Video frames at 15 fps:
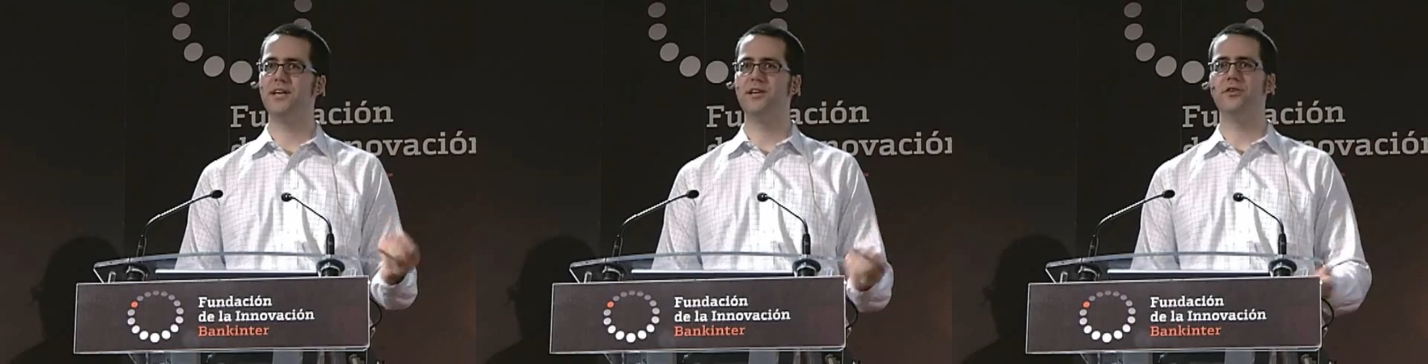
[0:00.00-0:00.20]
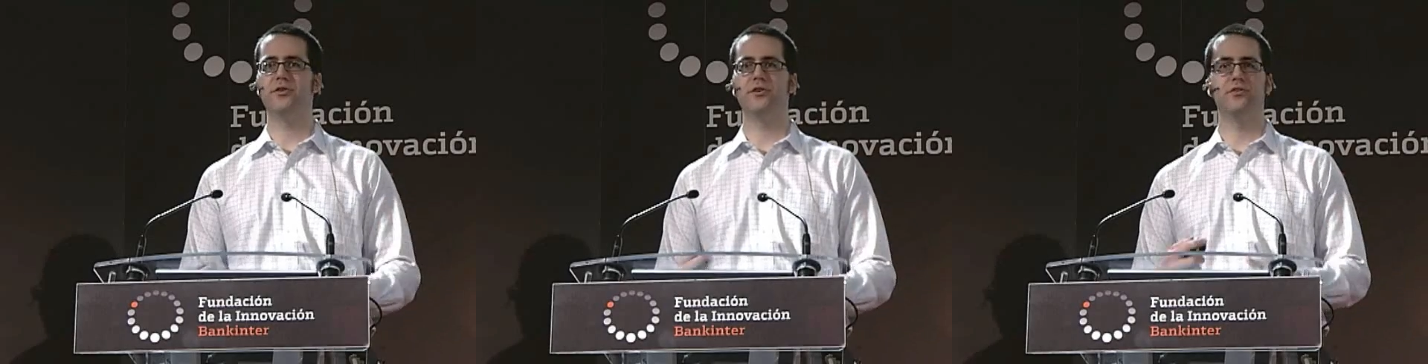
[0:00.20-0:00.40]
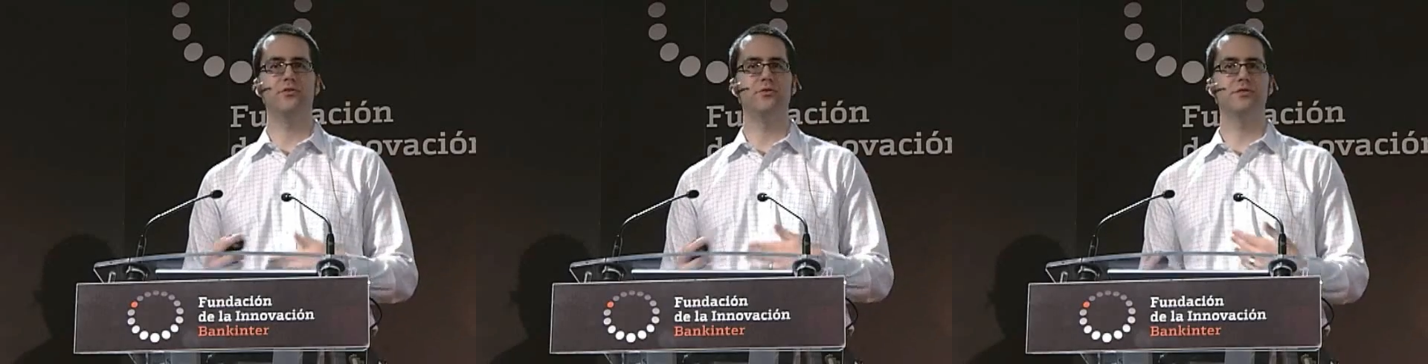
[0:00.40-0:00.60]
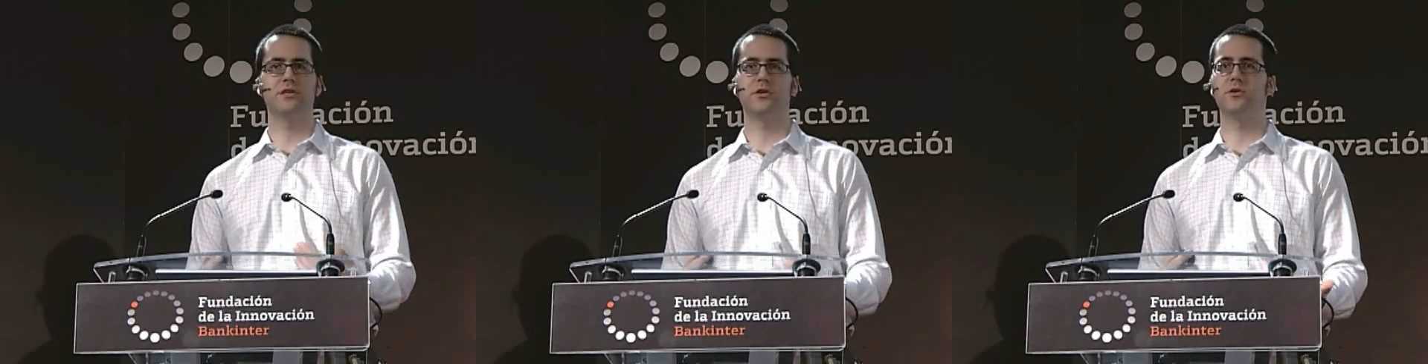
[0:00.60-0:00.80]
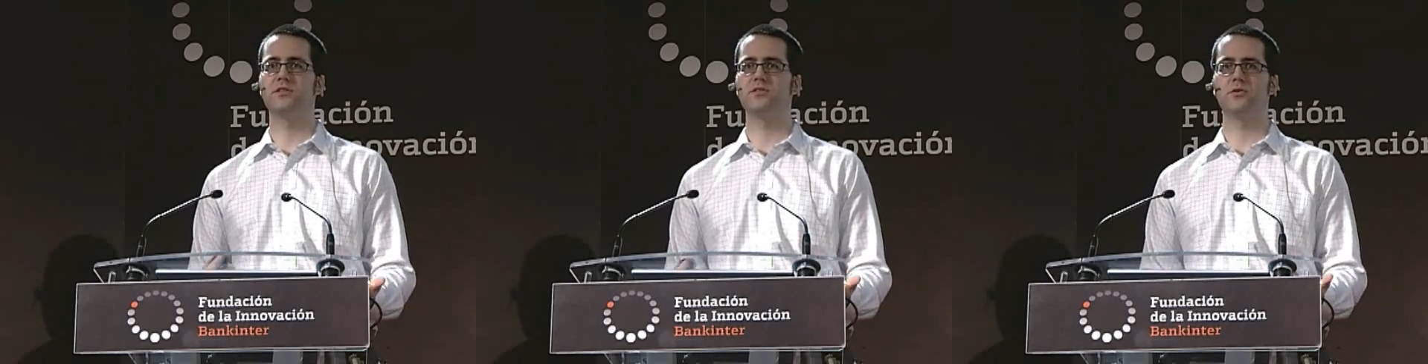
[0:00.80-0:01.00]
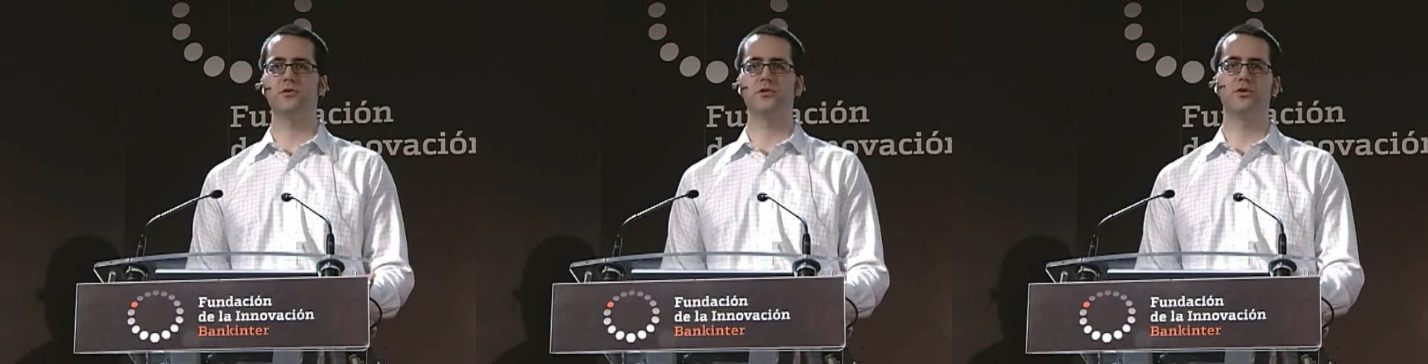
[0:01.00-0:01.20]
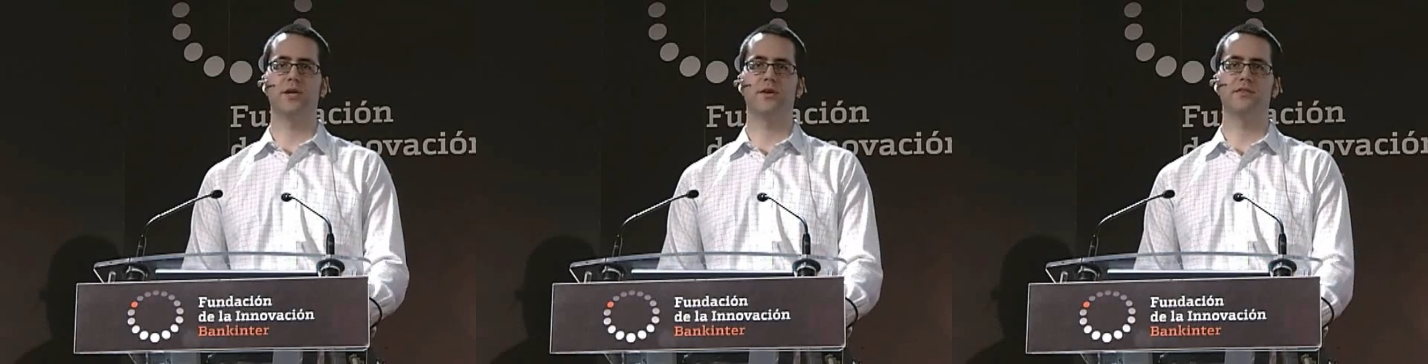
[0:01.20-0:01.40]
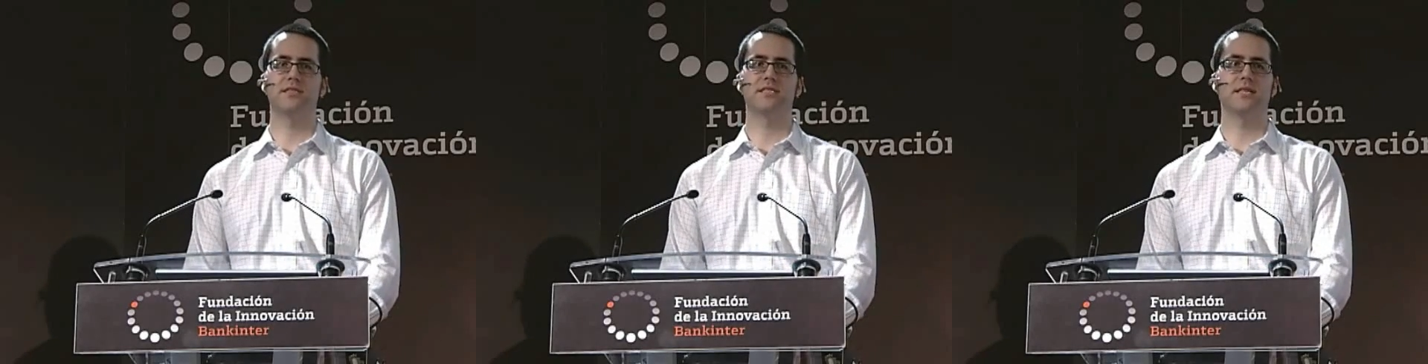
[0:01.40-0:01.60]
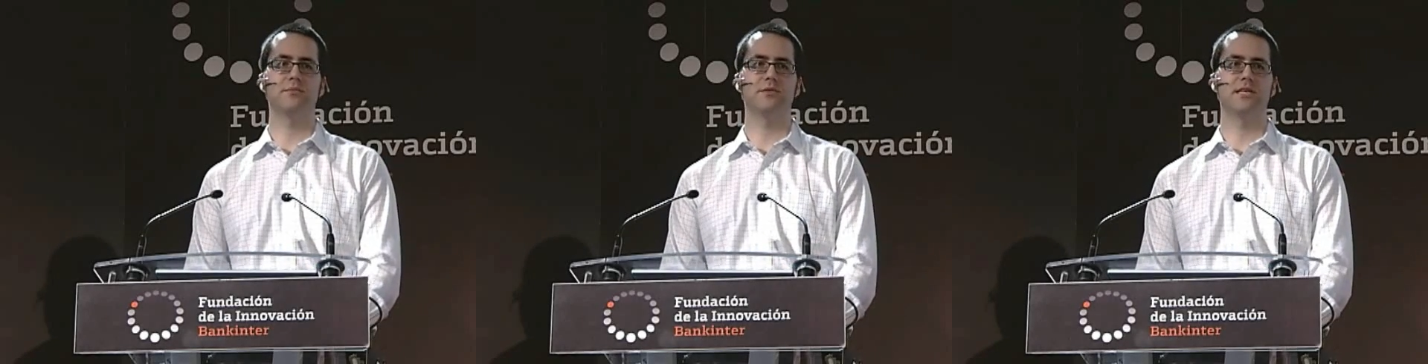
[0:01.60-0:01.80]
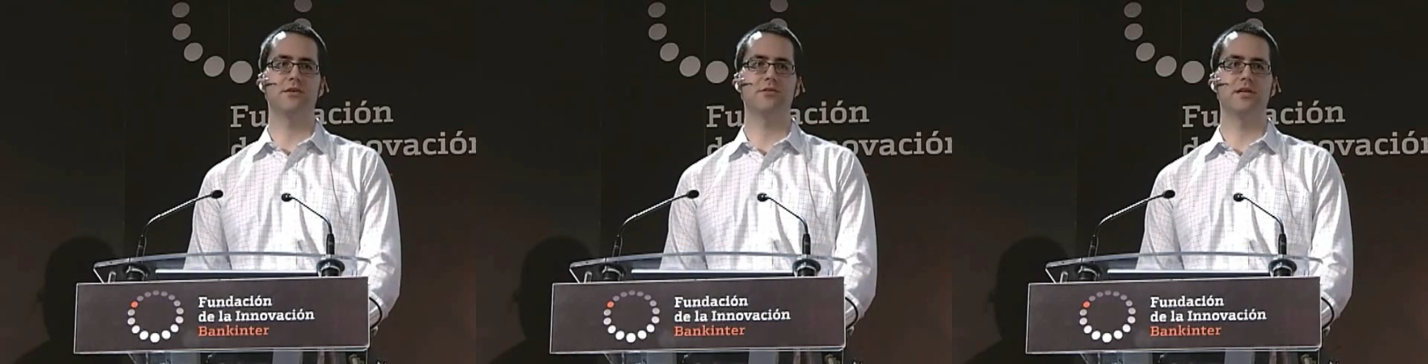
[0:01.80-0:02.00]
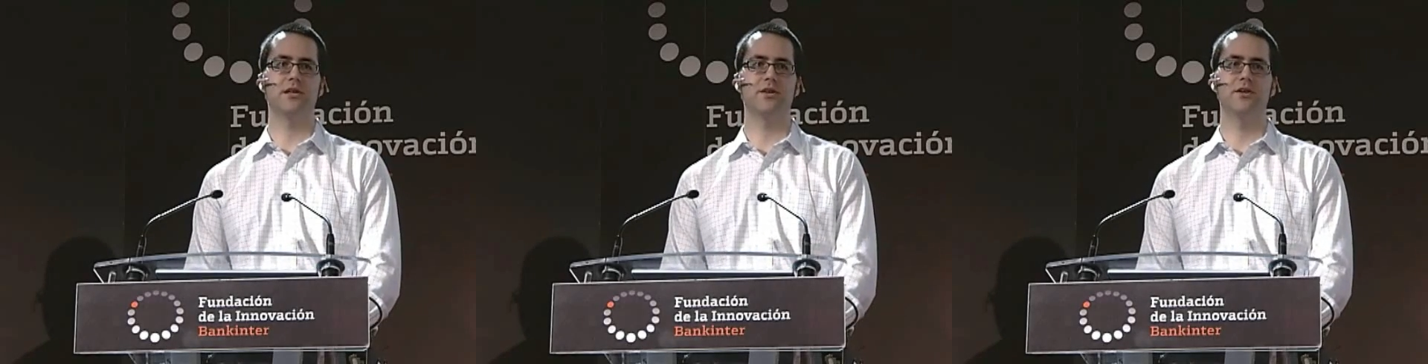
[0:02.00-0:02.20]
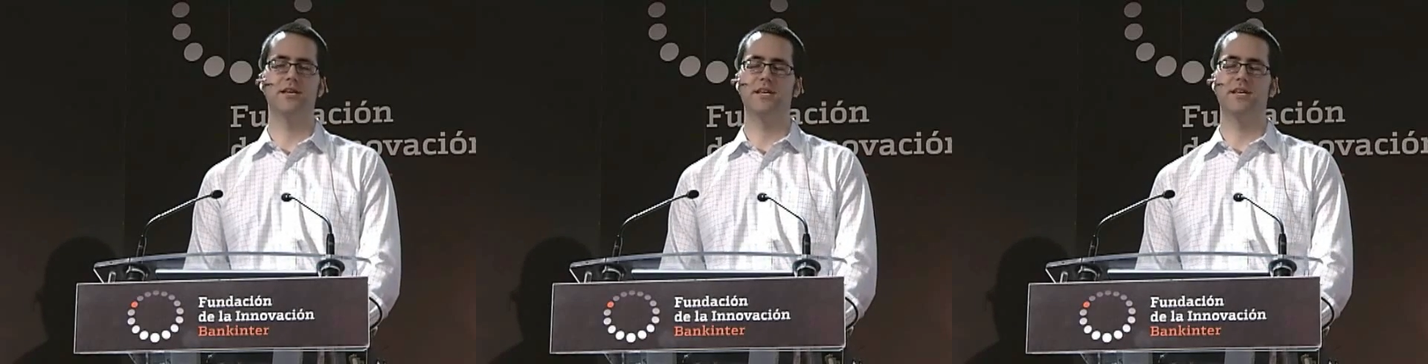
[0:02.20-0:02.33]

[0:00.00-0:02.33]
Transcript: you can do so as long as you have the same telco.